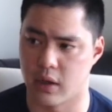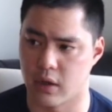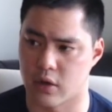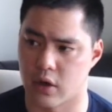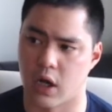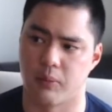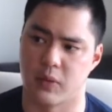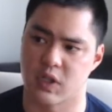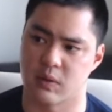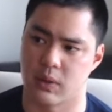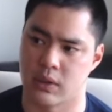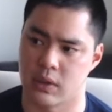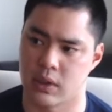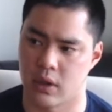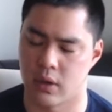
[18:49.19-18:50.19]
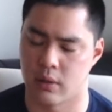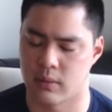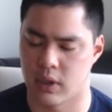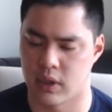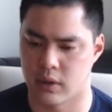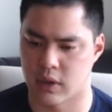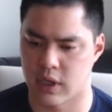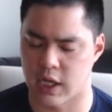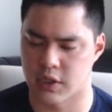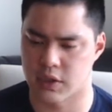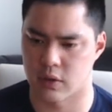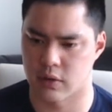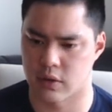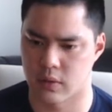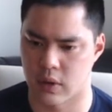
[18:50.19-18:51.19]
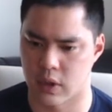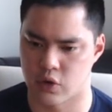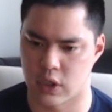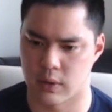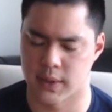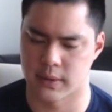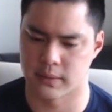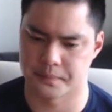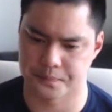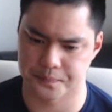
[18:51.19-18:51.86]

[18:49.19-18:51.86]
accomplishment in cancer treatment.